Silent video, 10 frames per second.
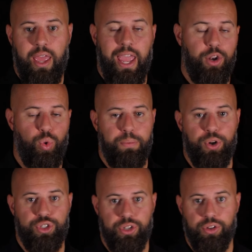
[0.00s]
and/or
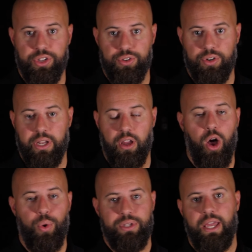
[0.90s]
personal injury.
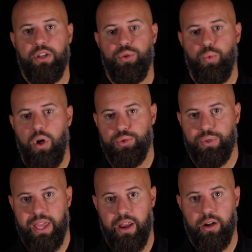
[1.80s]
Always handle the walls
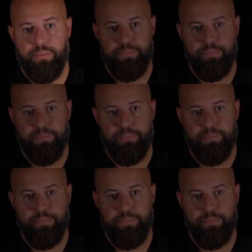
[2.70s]
with care.